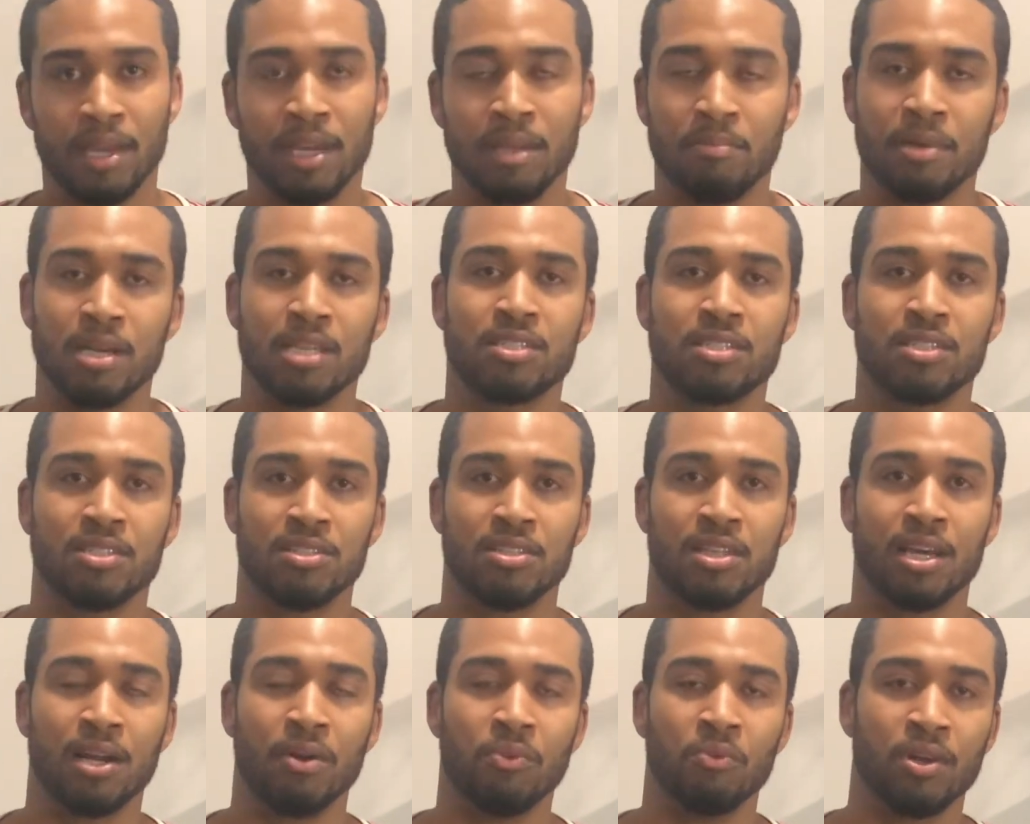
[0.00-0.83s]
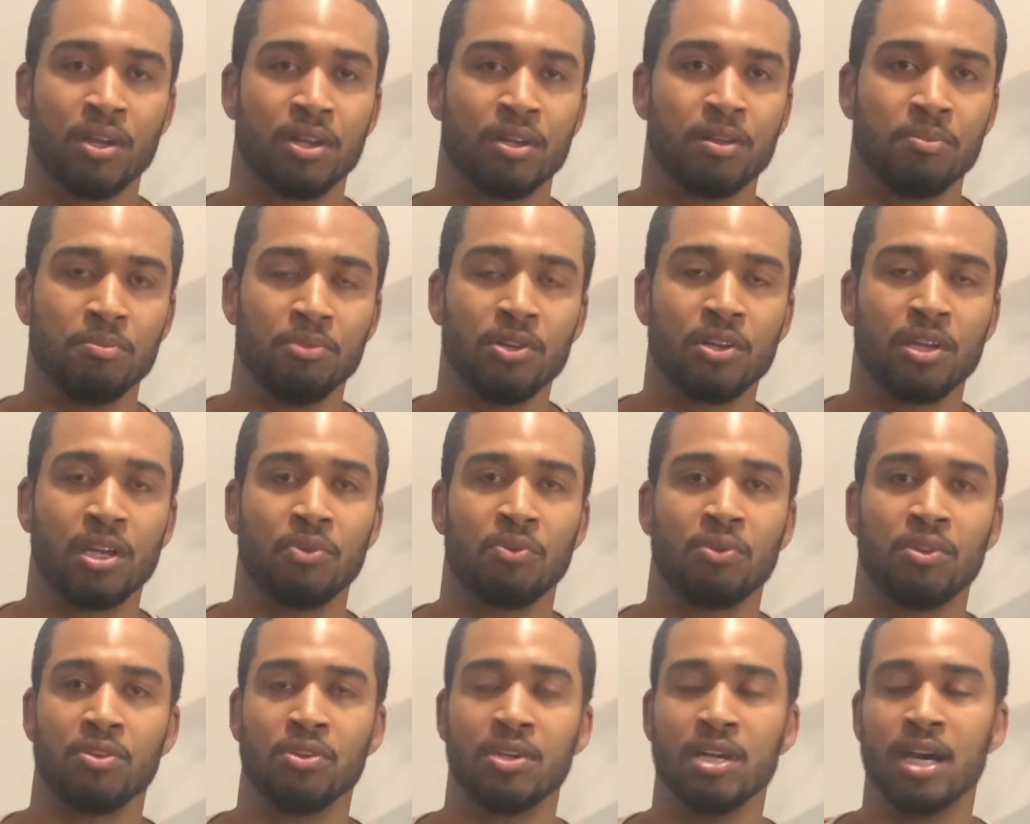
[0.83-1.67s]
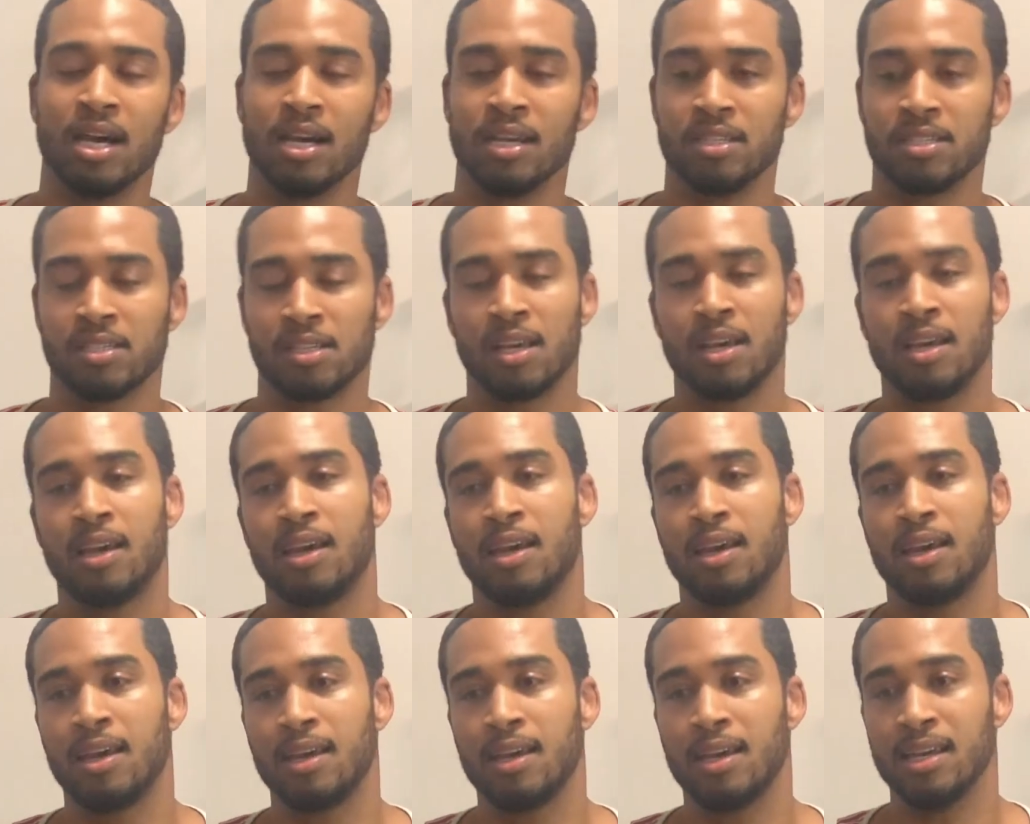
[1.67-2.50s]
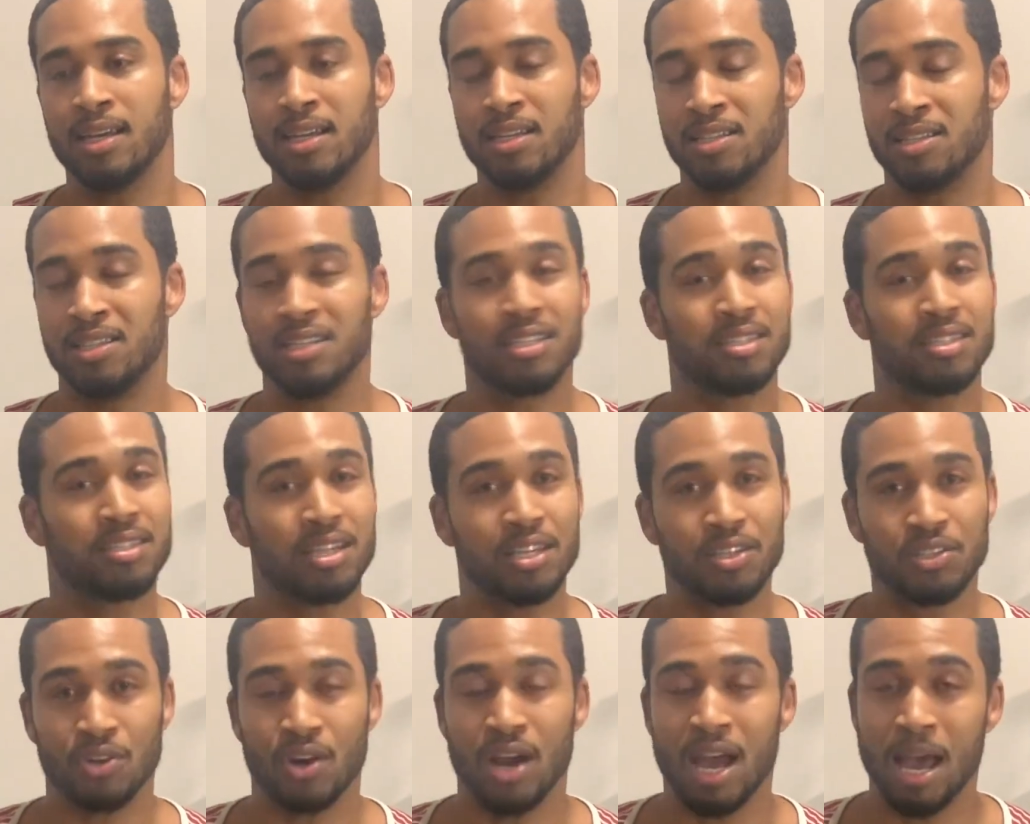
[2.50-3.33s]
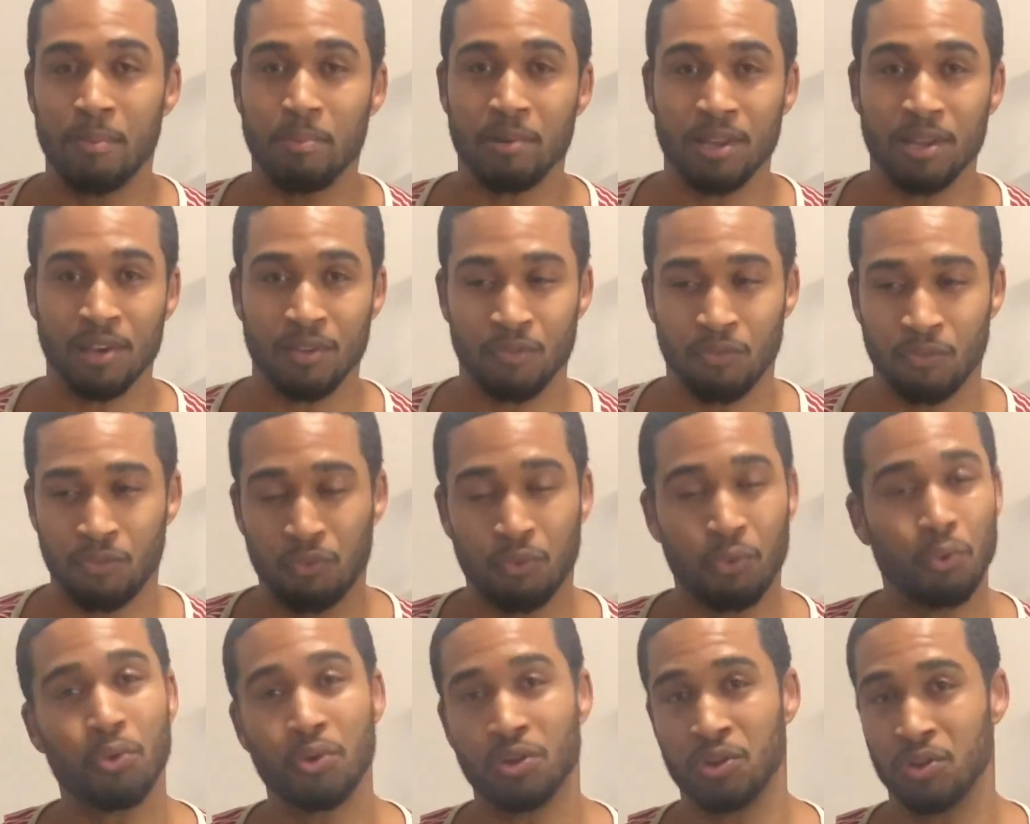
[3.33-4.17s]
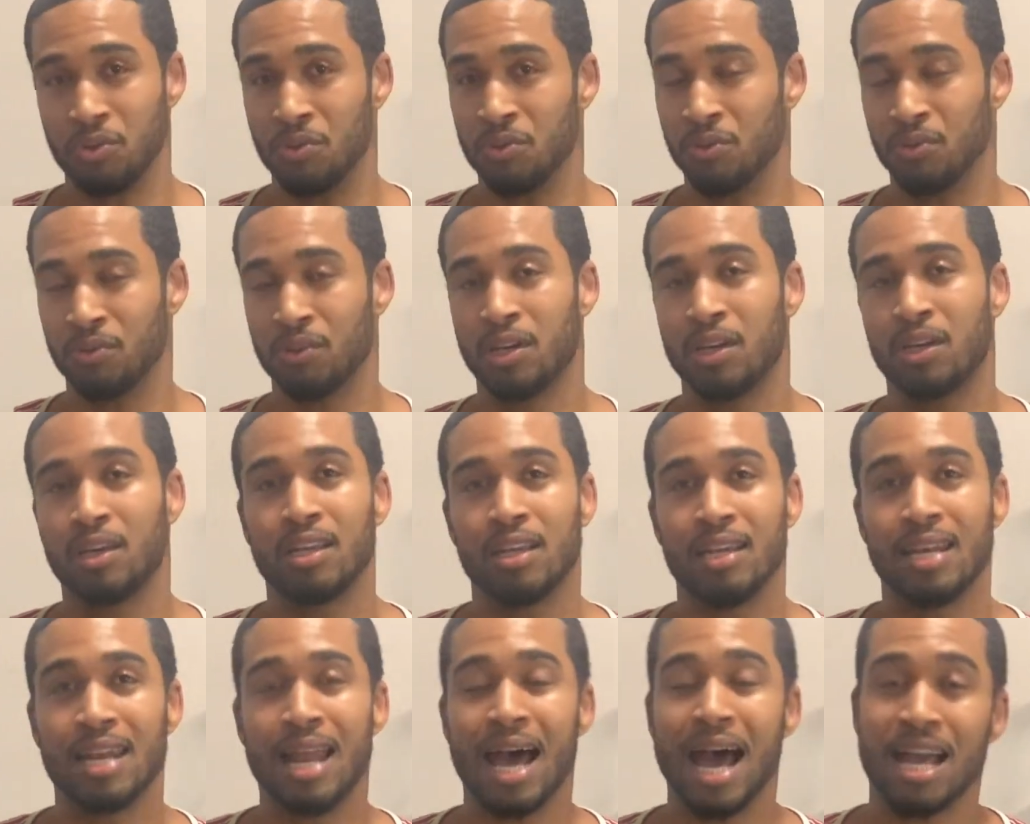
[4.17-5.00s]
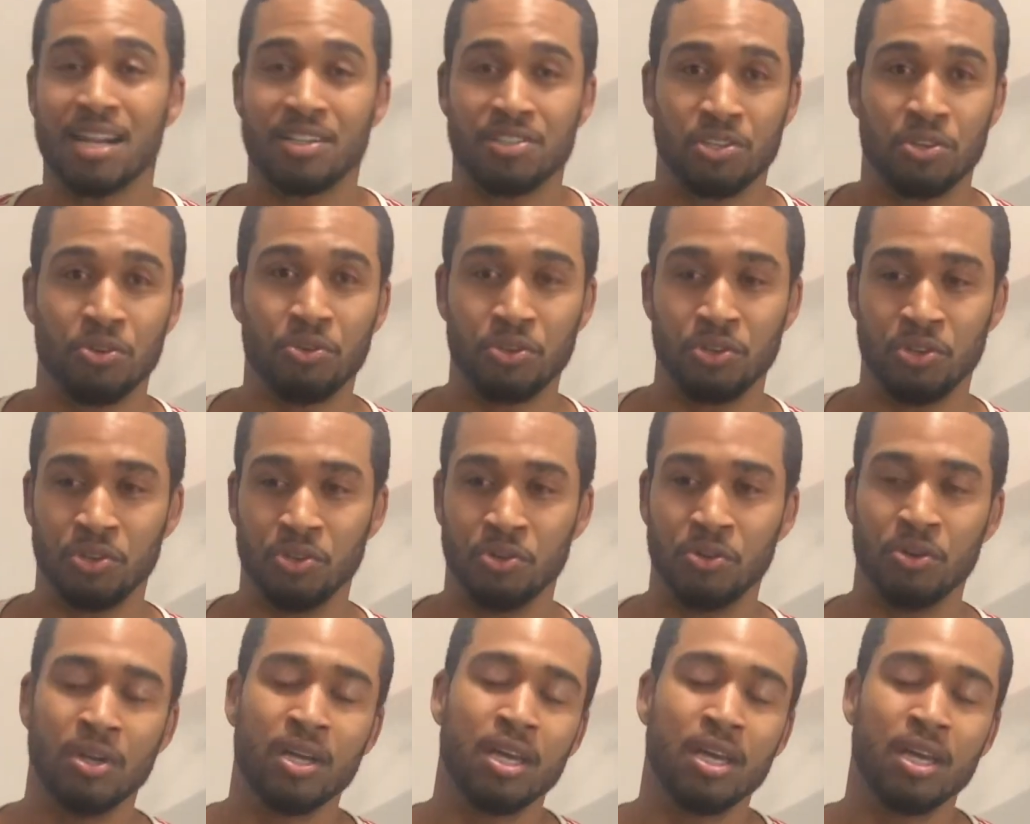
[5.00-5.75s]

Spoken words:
message that I want to communicate with you guys, is these things are happening for you, not to you.